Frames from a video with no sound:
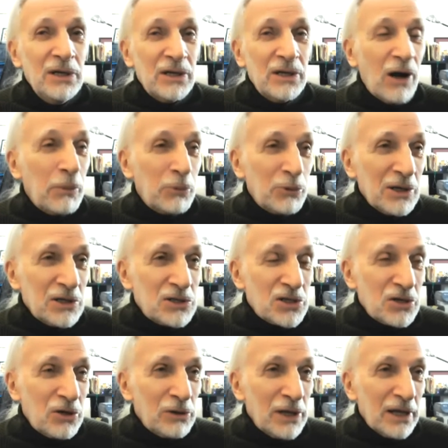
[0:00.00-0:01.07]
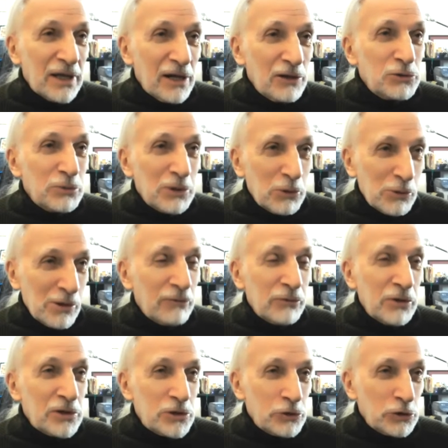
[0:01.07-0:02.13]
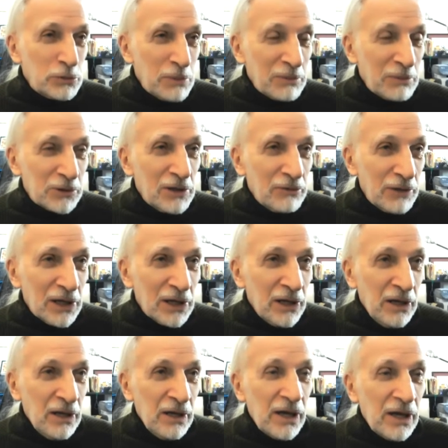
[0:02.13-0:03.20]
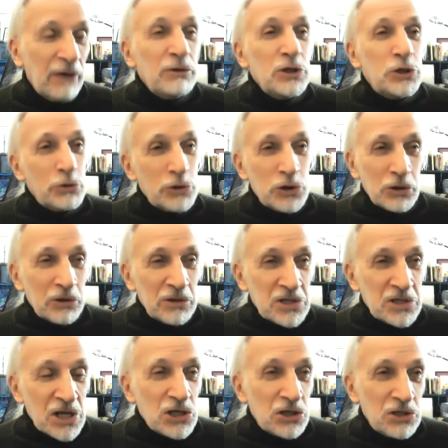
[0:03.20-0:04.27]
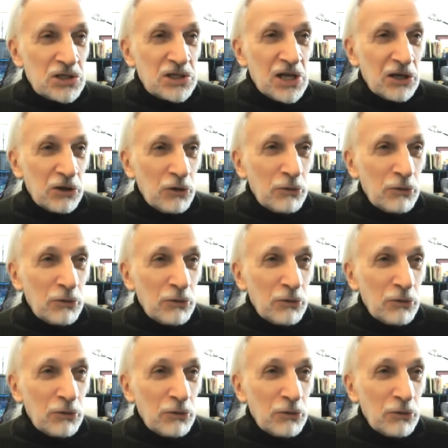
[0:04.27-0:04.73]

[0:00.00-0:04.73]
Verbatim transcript: it operates, you know, like elsewhere, wherever the Jewish people are living. Every Jewish organization is taken